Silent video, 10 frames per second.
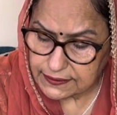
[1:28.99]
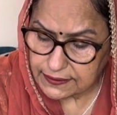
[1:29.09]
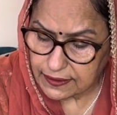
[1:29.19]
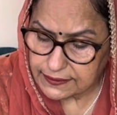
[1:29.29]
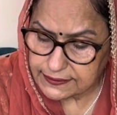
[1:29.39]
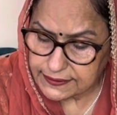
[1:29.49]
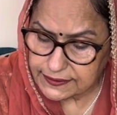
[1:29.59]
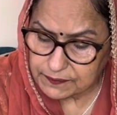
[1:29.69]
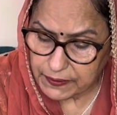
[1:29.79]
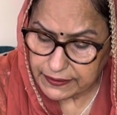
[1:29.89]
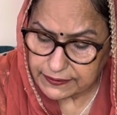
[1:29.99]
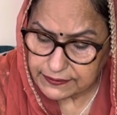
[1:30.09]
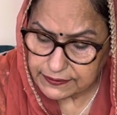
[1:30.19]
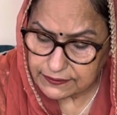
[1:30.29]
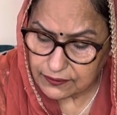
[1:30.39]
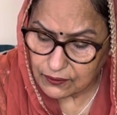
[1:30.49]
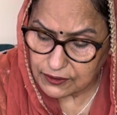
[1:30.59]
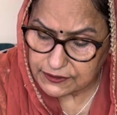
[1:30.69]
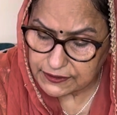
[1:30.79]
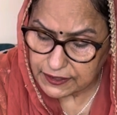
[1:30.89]
Nanak says, by uttering the
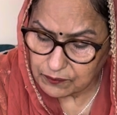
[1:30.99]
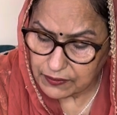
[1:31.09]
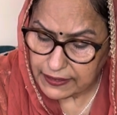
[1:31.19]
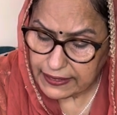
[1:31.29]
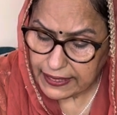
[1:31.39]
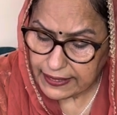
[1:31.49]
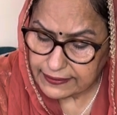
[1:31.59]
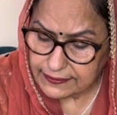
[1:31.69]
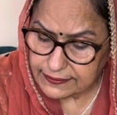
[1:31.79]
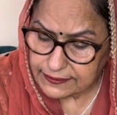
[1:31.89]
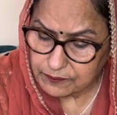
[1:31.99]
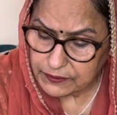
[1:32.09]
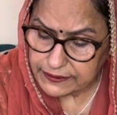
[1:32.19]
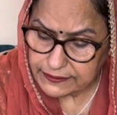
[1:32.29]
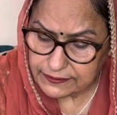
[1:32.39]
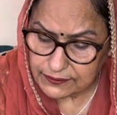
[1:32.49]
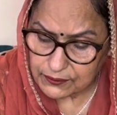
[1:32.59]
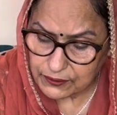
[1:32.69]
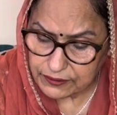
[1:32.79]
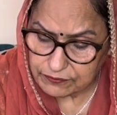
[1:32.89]
Lord's name and contemplating the
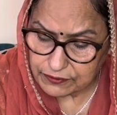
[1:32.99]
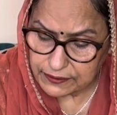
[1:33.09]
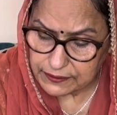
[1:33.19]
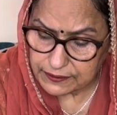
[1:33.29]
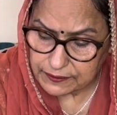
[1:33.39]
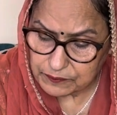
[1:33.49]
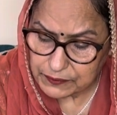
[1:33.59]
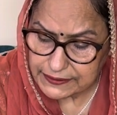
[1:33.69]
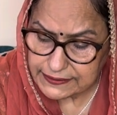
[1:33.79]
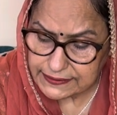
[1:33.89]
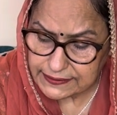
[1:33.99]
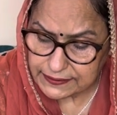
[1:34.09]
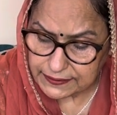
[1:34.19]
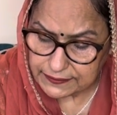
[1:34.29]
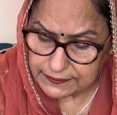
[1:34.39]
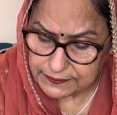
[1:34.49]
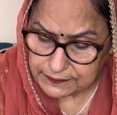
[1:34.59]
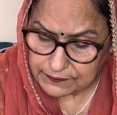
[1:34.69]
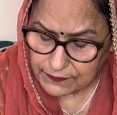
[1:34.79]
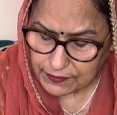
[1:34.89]
holy word, peace is attained.
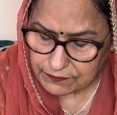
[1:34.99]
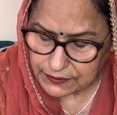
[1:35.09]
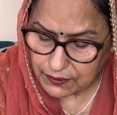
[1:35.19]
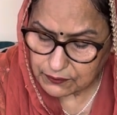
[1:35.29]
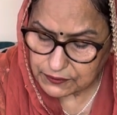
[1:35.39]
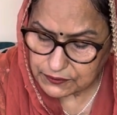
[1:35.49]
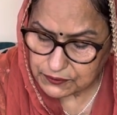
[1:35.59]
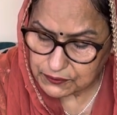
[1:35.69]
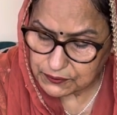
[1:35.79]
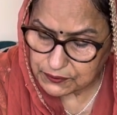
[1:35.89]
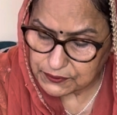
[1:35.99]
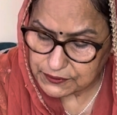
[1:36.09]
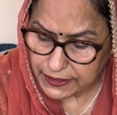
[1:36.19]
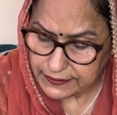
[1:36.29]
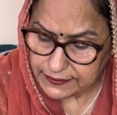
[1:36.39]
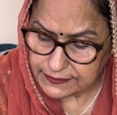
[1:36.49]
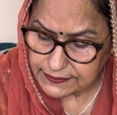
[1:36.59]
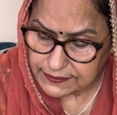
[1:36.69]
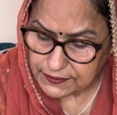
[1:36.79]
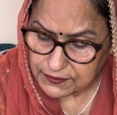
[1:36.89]
Without the true Guru's
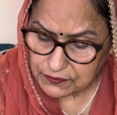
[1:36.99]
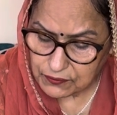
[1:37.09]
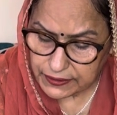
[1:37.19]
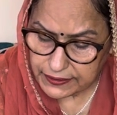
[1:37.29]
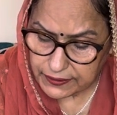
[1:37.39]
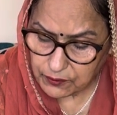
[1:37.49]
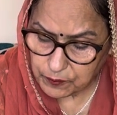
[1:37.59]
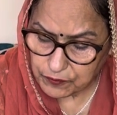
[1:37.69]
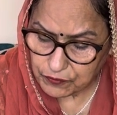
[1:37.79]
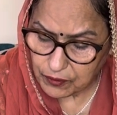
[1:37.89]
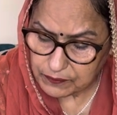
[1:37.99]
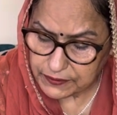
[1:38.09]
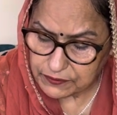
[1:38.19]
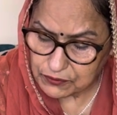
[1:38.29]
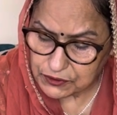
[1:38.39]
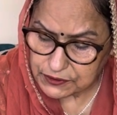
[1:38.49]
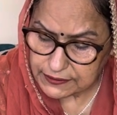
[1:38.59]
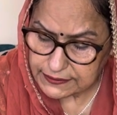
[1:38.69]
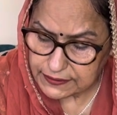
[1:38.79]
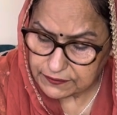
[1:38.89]
guidance, one cannot perform the devotional
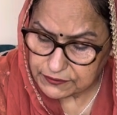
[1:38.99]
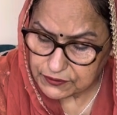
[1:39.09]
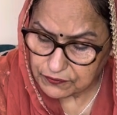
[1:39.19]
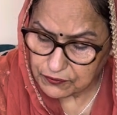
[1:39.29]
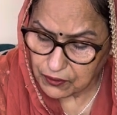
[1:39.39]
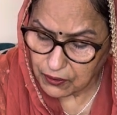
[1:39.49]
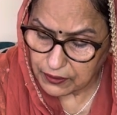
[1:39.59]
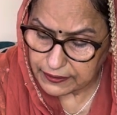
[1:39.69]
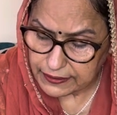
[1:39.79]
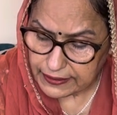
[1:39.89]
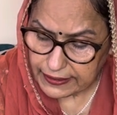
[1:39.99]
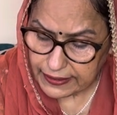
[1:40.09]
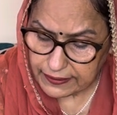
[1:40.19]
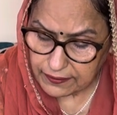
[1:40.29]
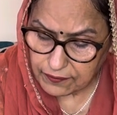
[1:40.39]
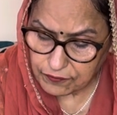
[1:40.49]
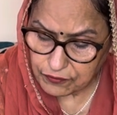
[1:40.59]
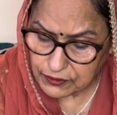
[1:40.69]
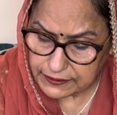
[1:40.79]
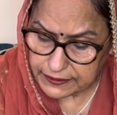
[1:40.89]
service of God and love
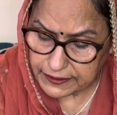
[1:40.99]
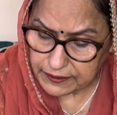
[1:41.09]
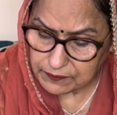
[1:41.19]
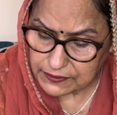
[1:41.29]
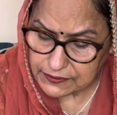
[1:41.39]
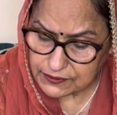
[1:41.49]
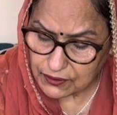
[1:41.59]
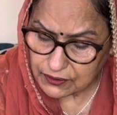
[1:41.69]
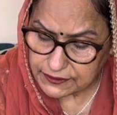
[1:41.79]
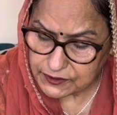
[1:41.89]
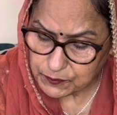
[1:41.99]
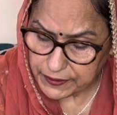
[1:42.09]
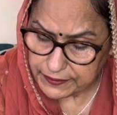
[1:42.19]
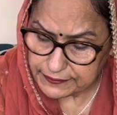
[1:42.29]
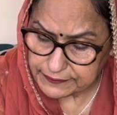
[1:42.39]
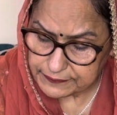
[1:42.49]
for the name is not inspired.